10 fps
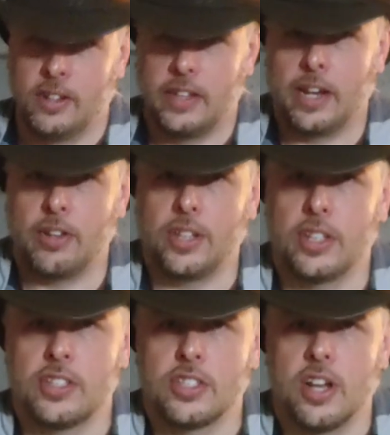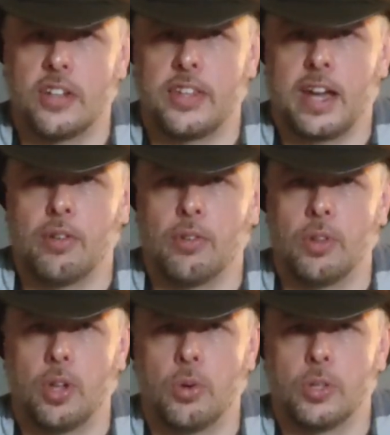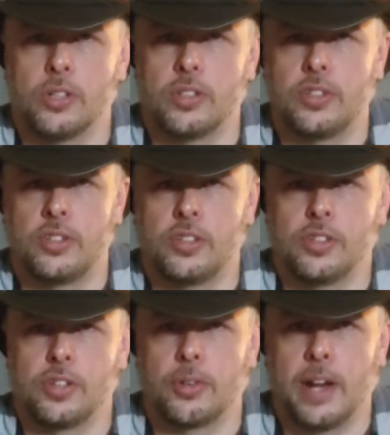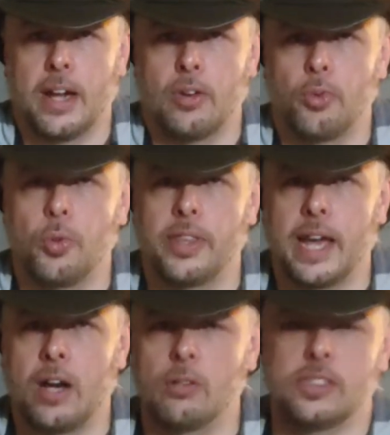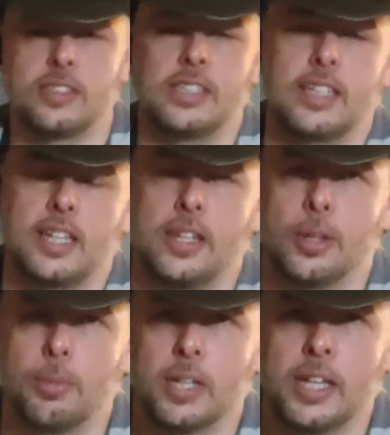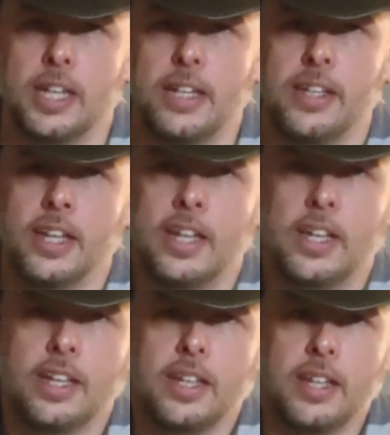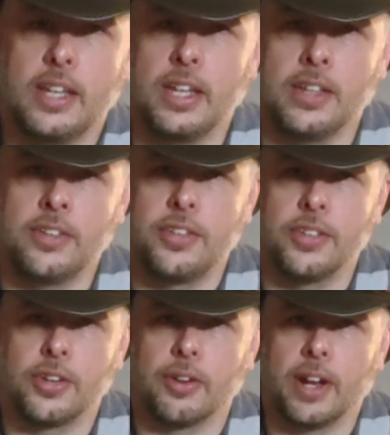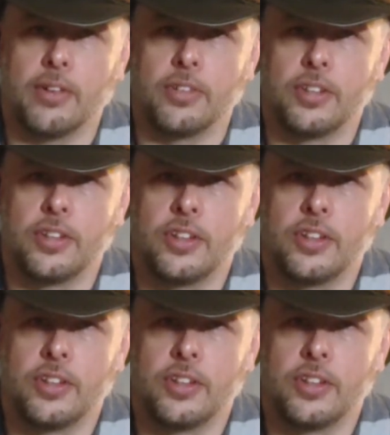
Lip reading: Now you can saw down lower to the ground without sticking your blade into the ground,